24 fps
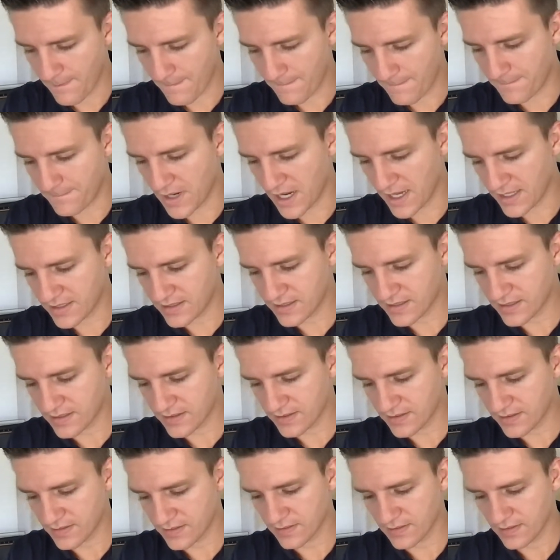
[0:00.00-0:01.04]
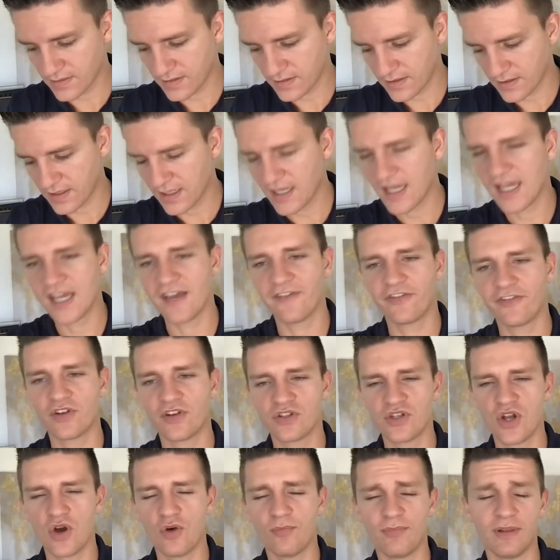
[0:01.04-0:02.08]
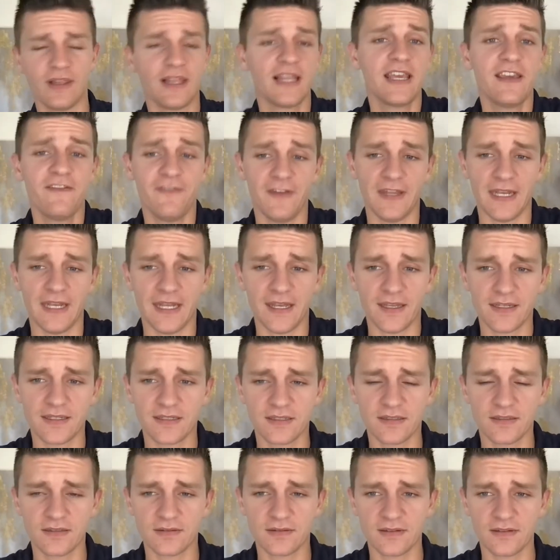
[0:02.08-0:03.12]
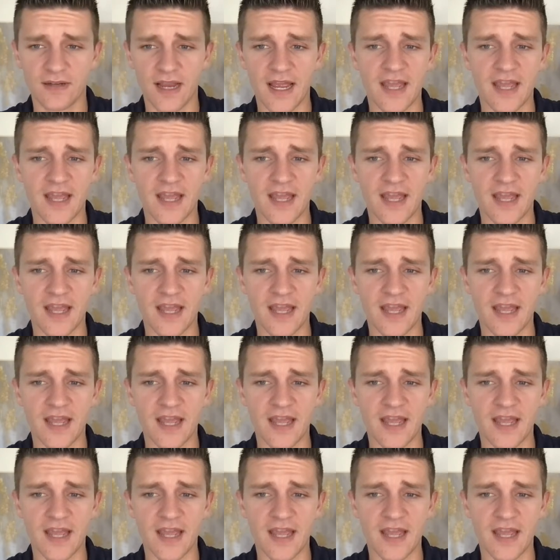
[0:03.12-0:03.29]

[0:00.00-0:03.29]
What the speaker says: But if there's no belief in it, right?